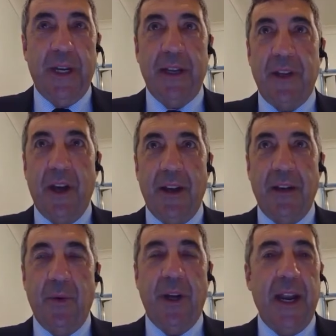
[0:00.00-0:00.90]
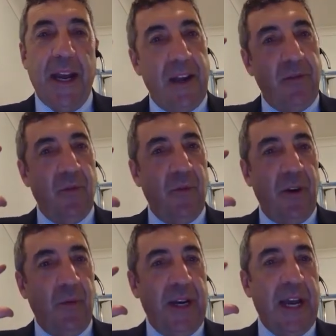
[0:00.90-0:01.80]
we
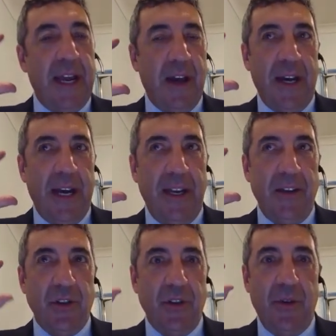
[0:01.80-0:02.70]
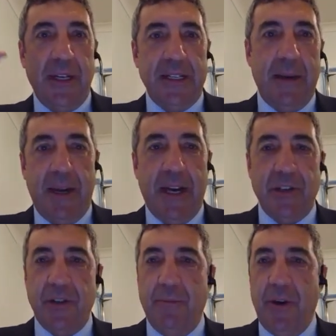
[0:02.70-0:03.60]
get our head into
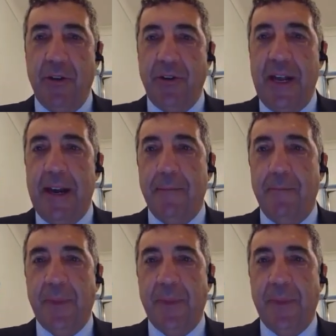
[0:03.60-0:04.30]
examination mode now.